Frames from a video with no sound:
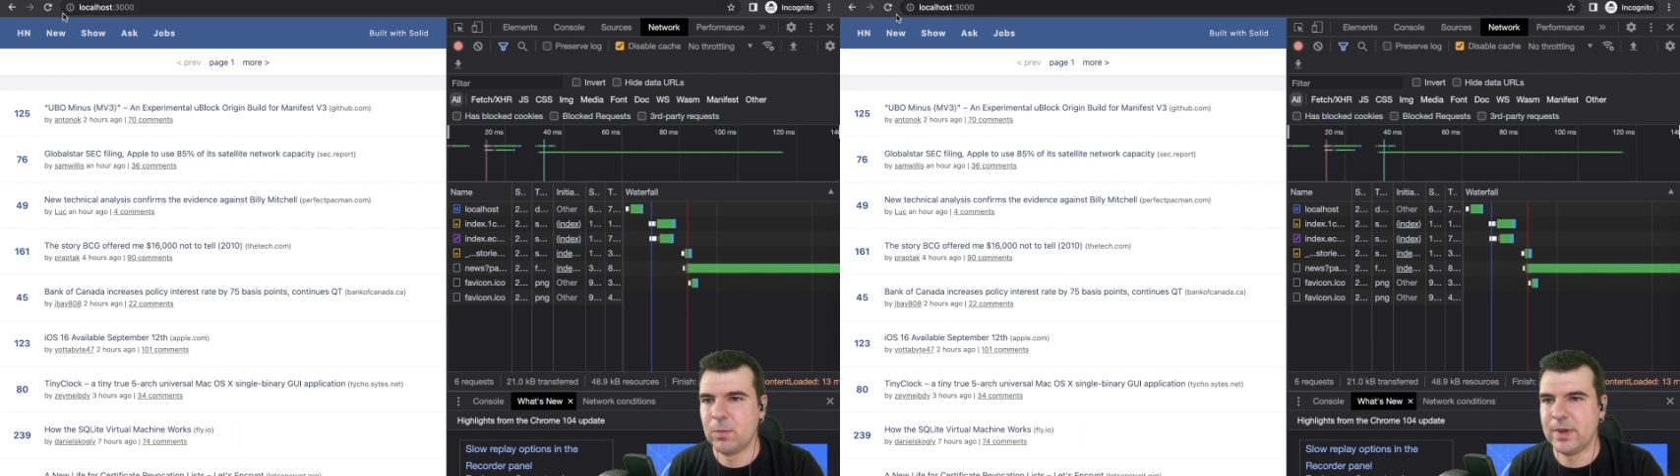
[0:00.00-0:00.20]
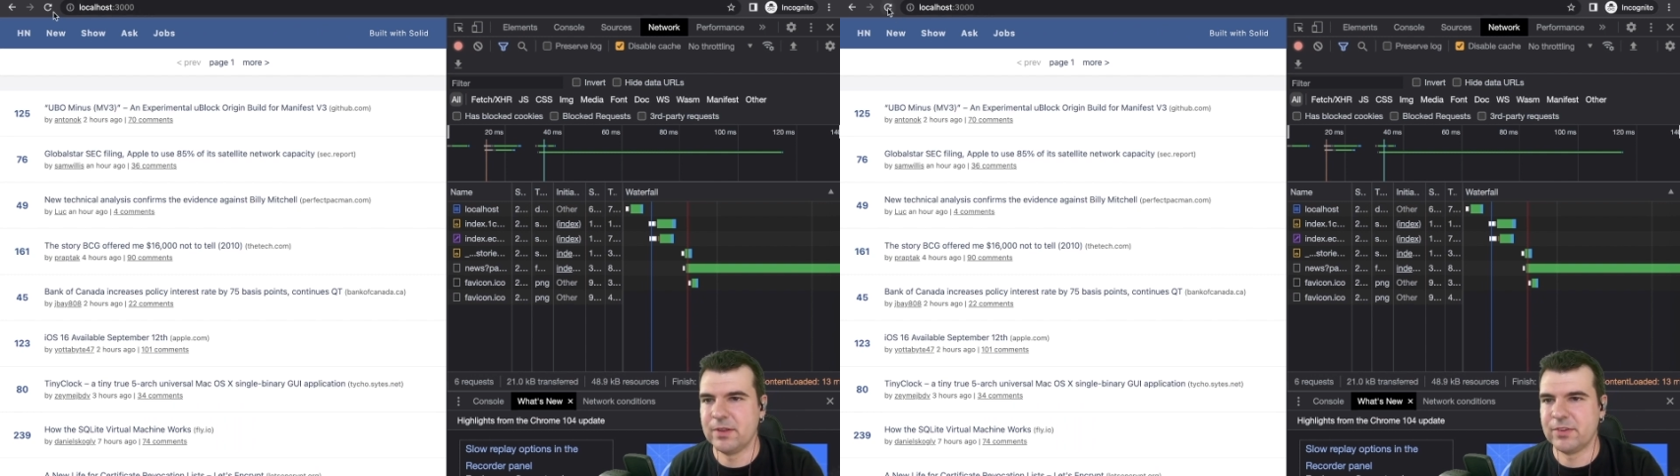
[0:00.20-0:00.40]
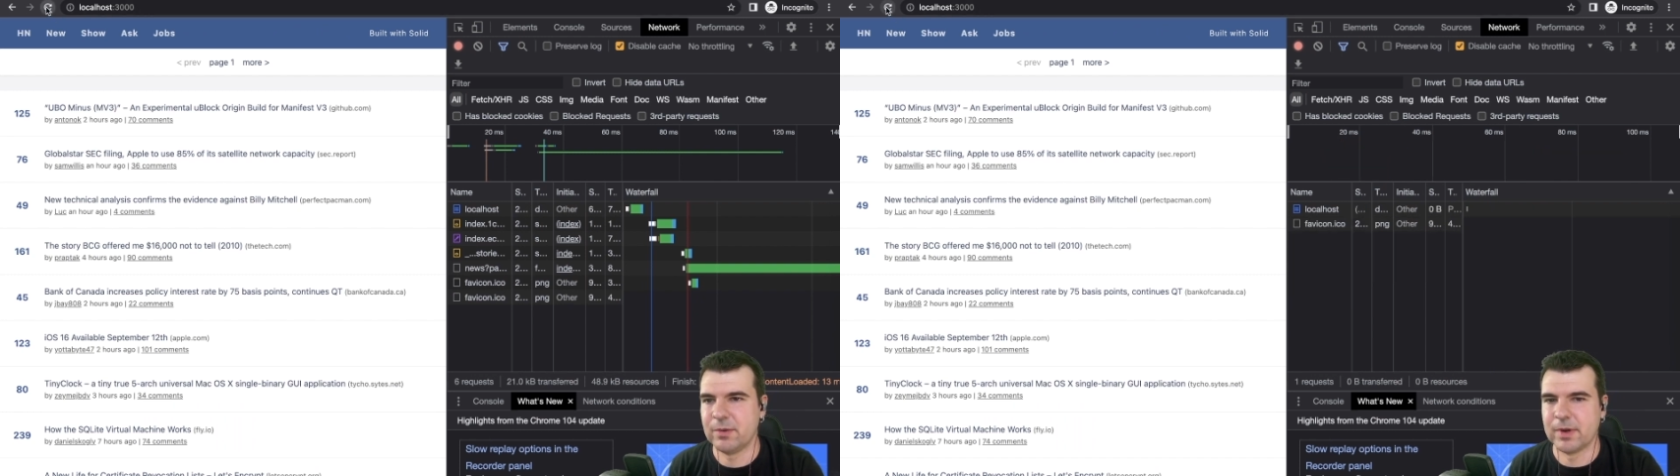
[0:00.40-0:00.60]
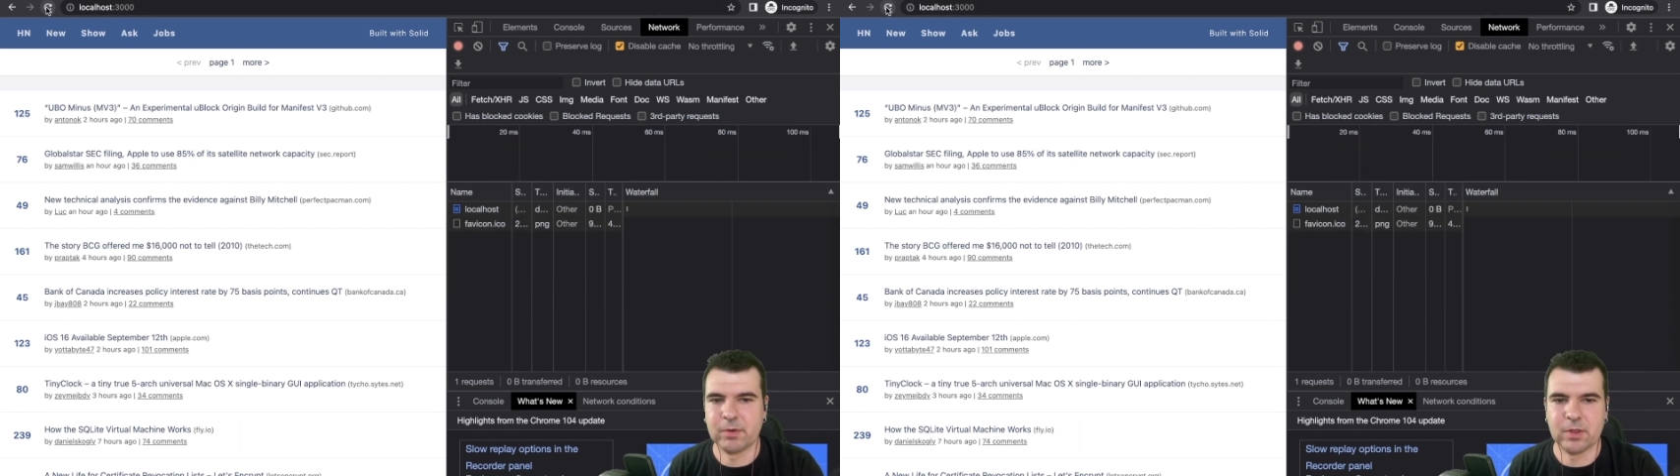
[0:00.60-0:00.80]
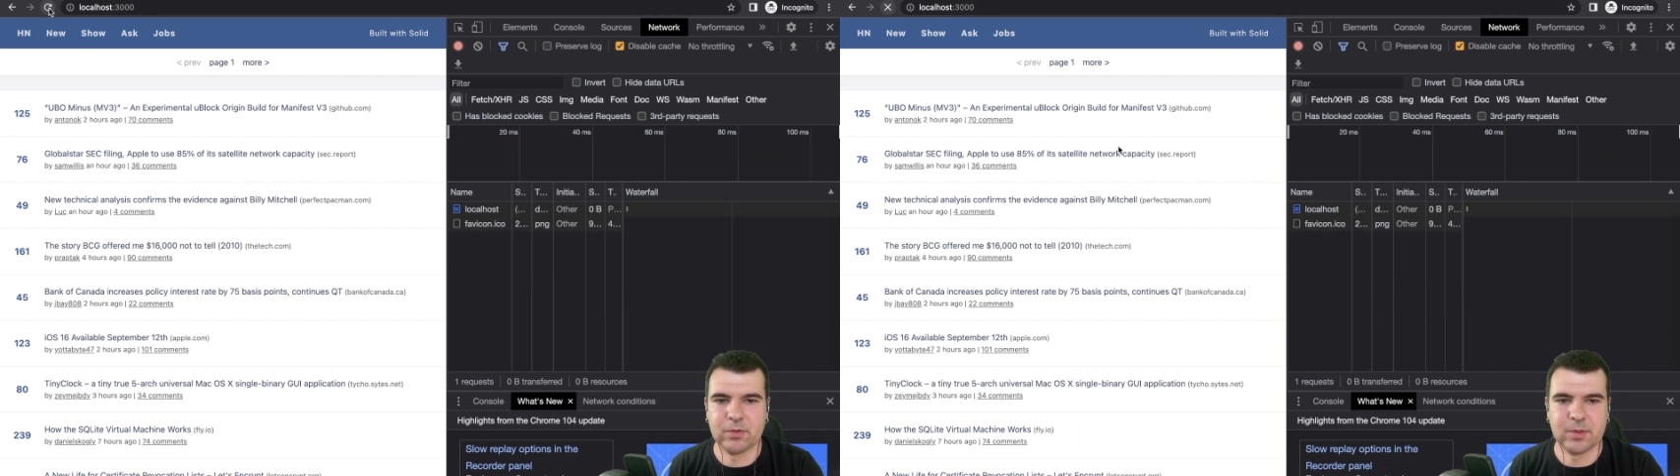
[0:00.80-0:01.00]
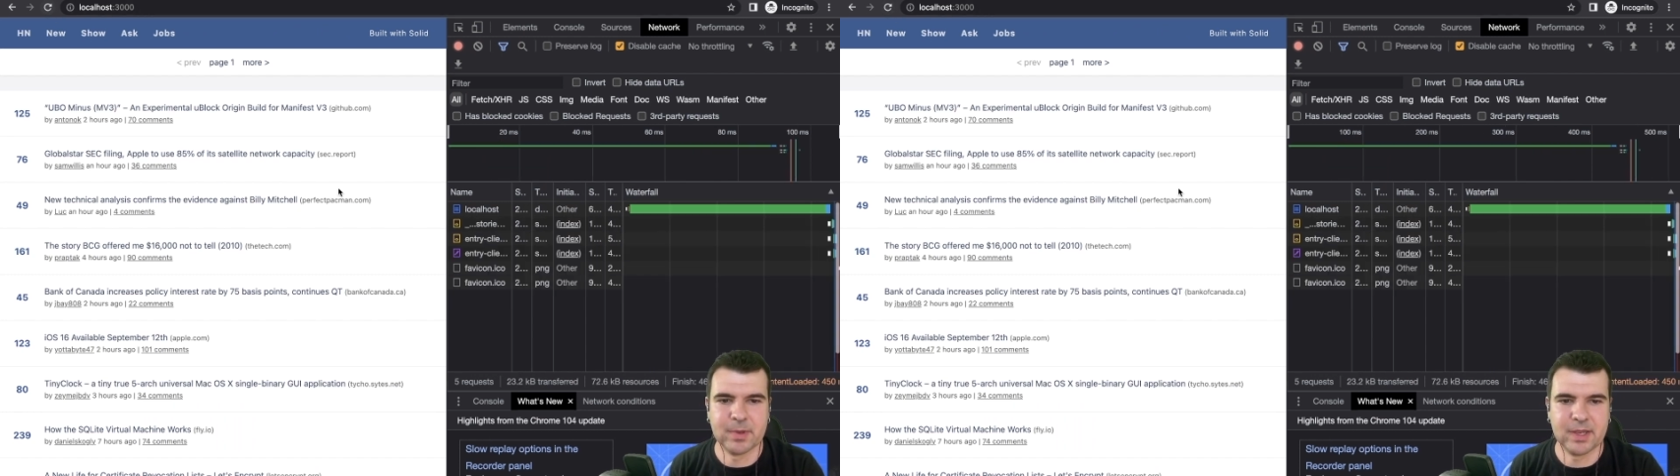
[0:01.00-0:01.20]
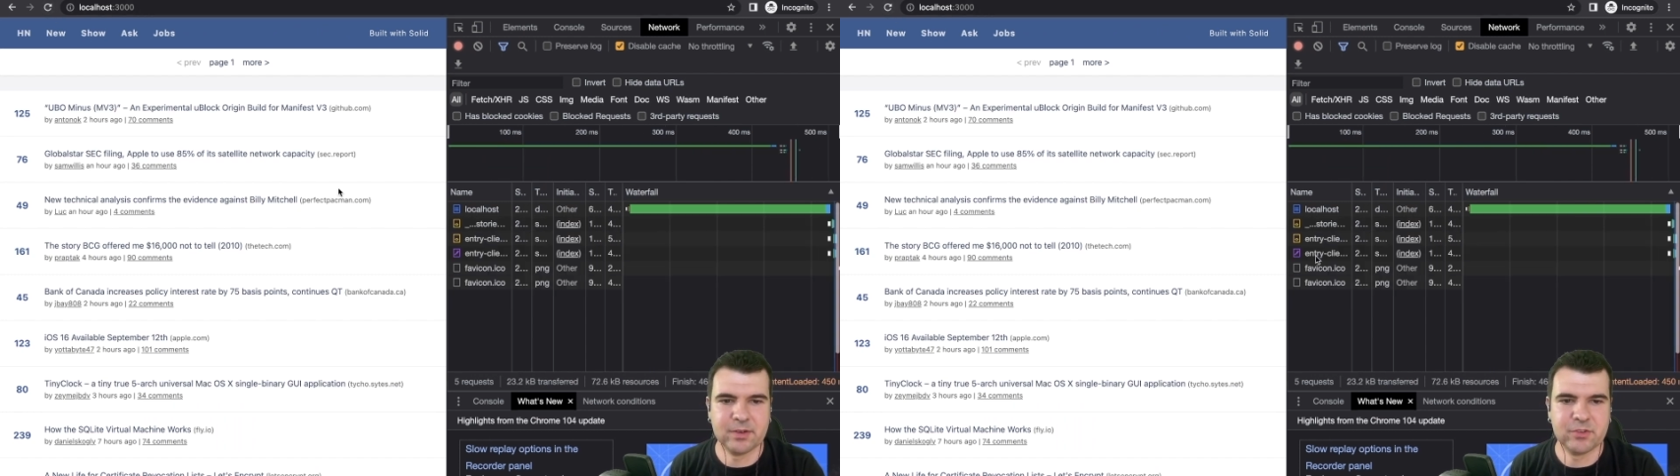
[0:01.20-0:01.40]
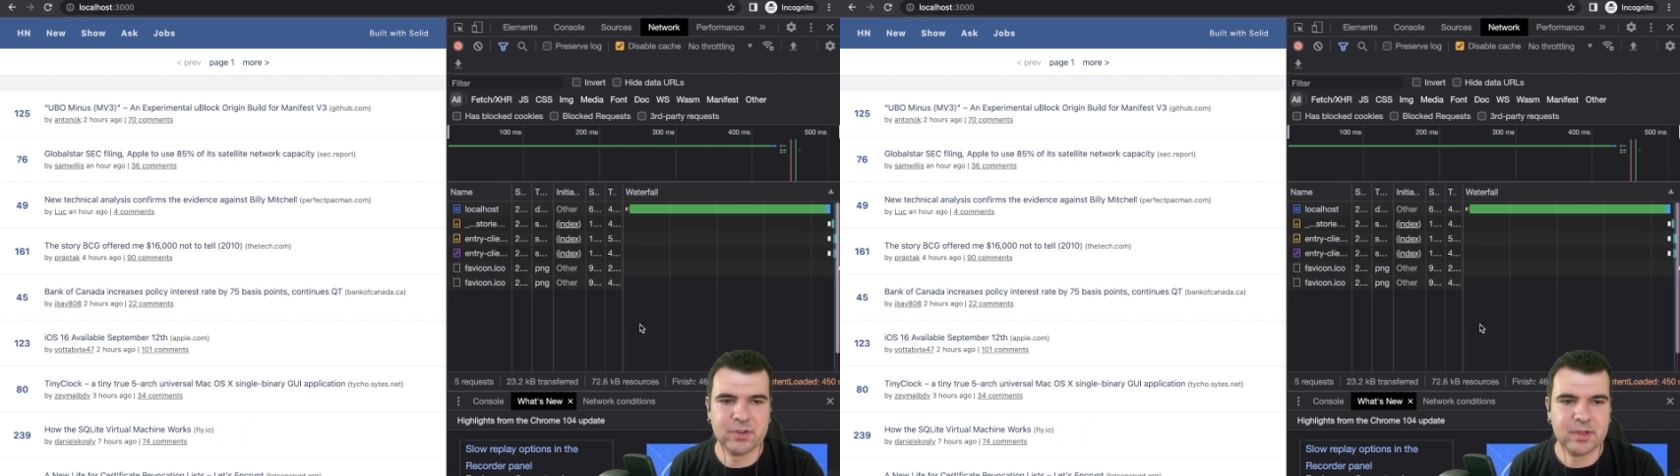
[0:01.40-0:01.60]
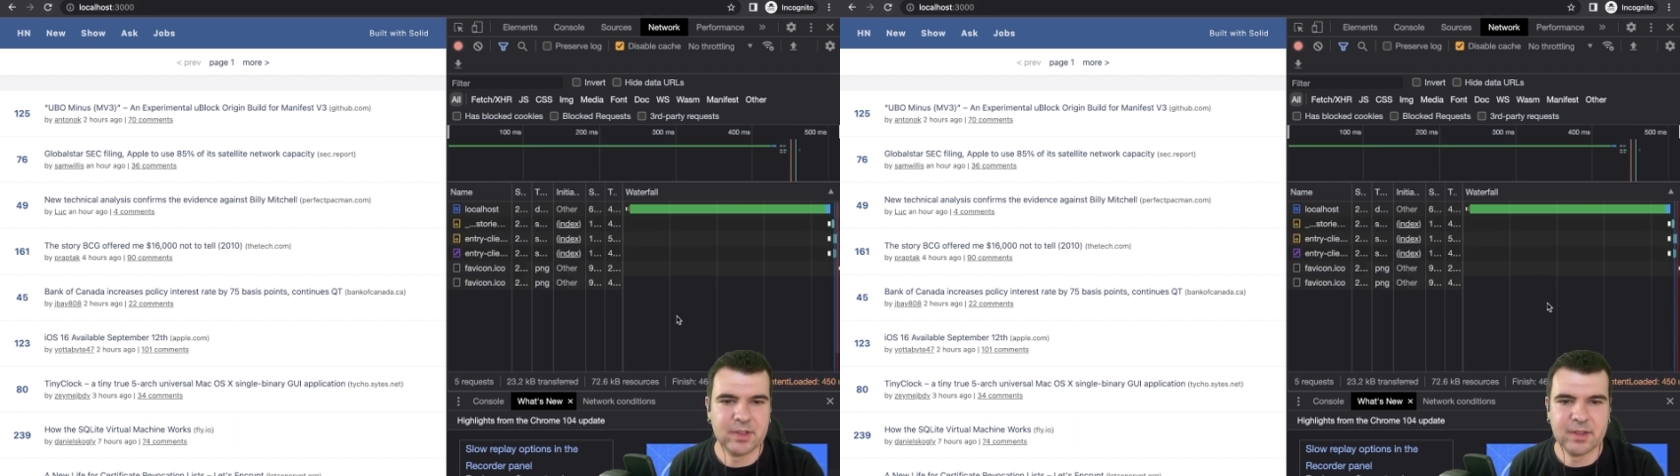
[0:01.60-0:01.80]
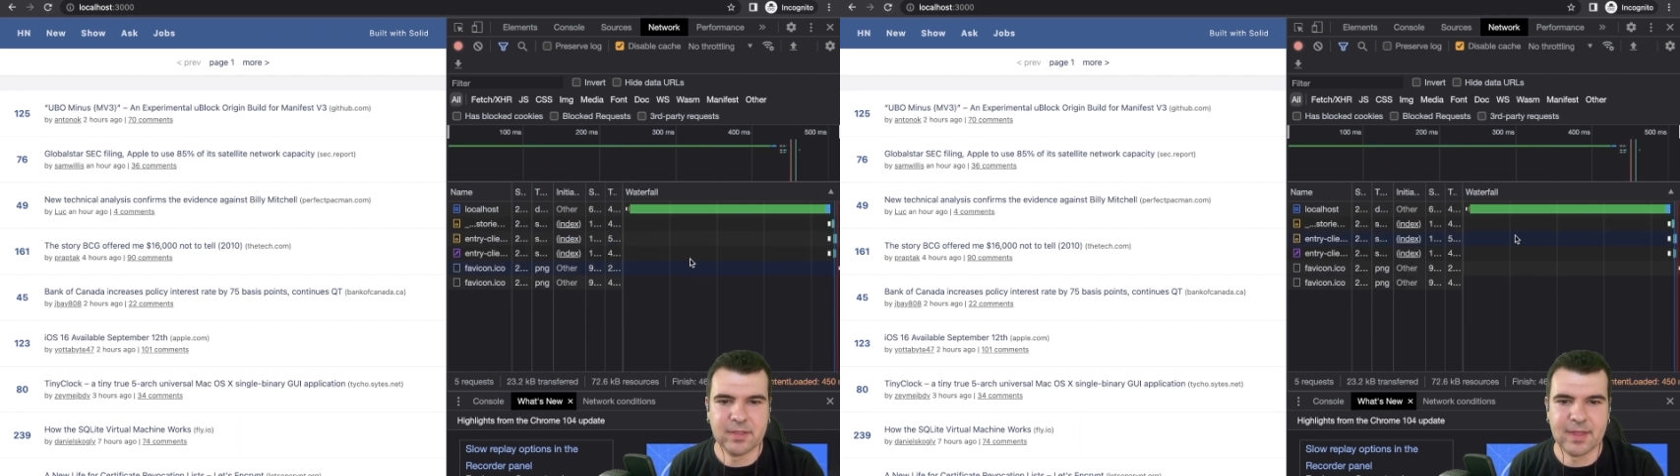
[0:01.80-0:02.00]
We can see when I reload the page
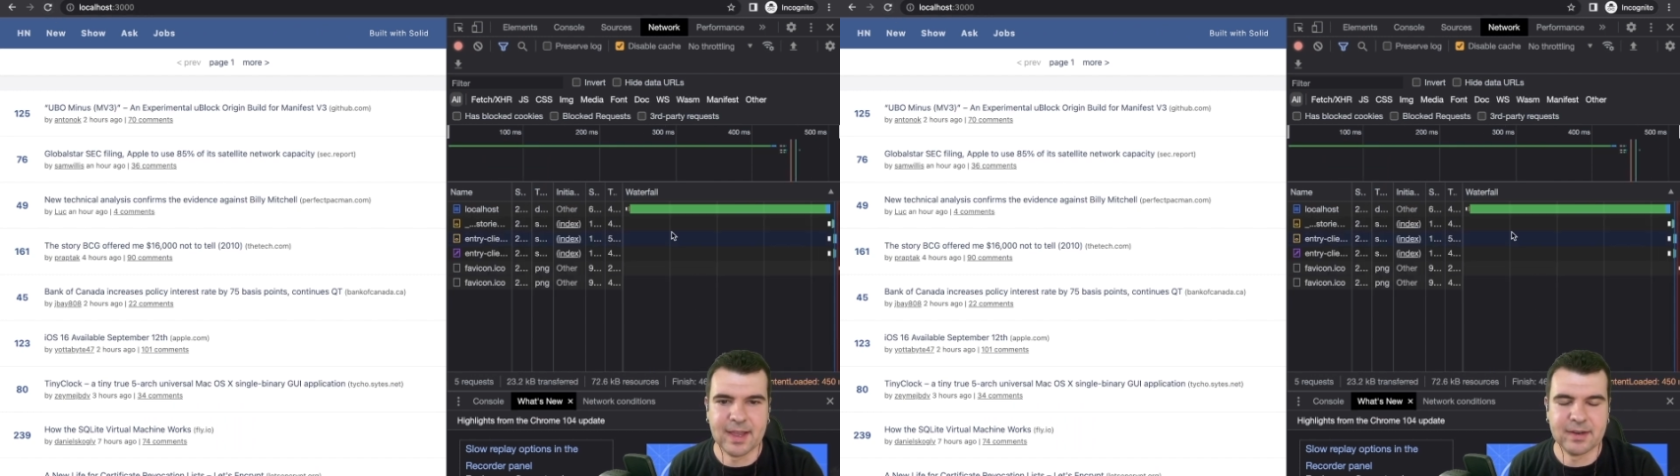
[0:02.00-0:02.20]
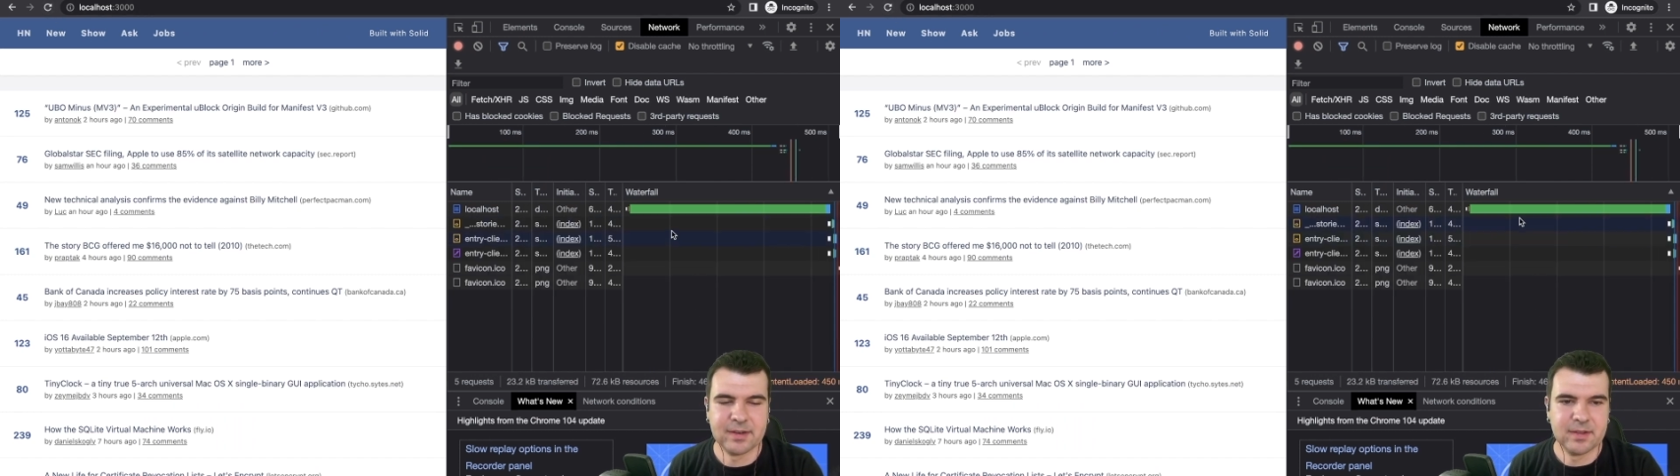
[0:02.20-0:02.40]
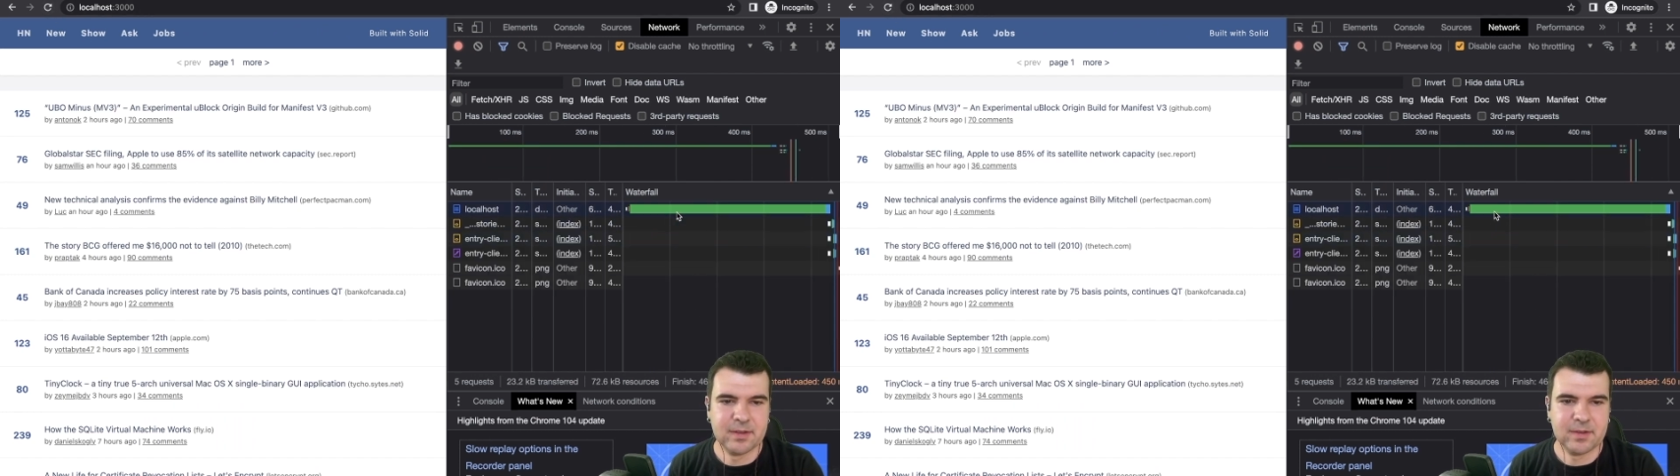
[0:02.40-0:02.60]
that